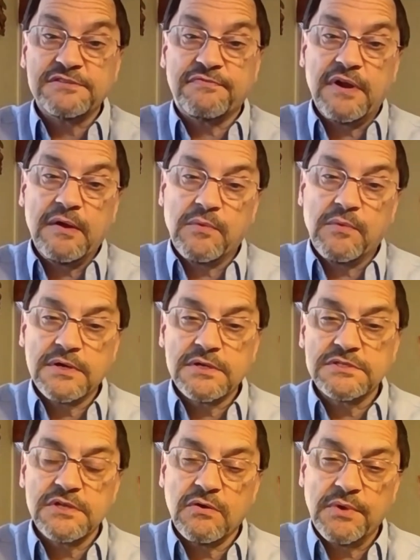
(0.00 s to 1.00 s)
framework.
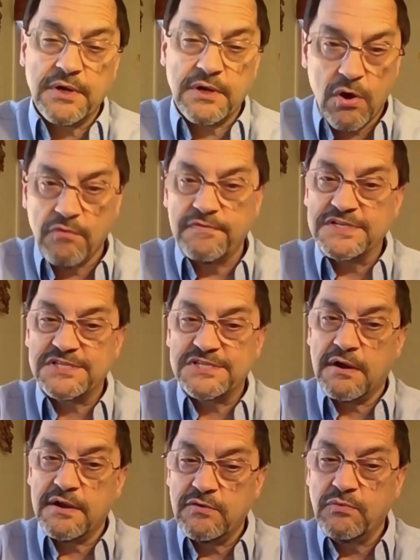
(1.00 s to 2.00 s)
So when COVID
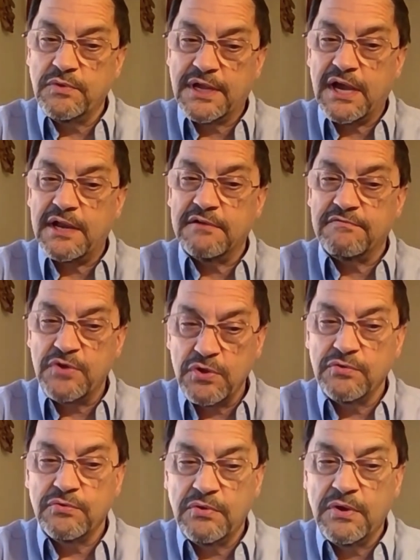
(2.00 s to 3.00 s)
started, we kind of
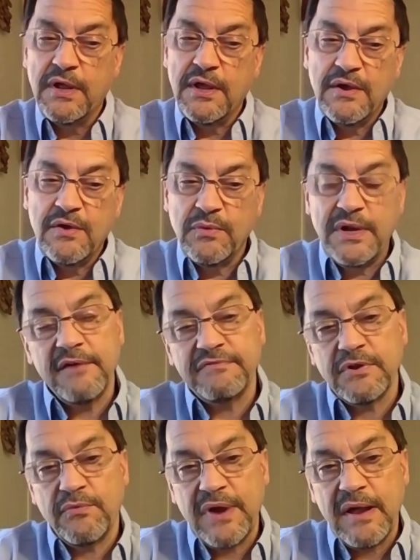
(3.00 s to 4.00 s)
knew we'd have
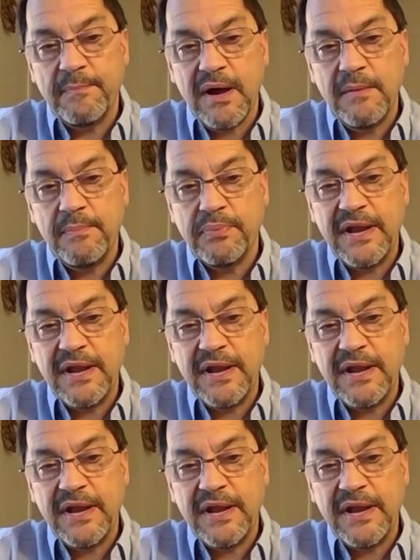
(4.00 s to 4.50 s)
to ramp up.